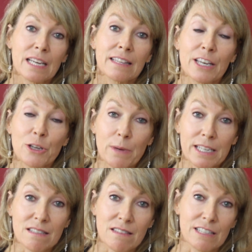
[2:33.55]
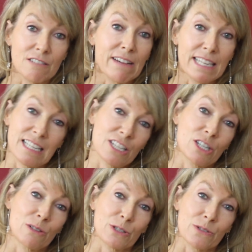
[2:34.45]
Then you might decide to raise that
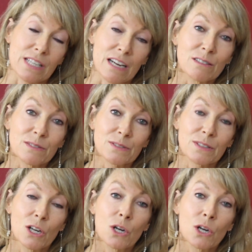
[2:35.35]
child yourself,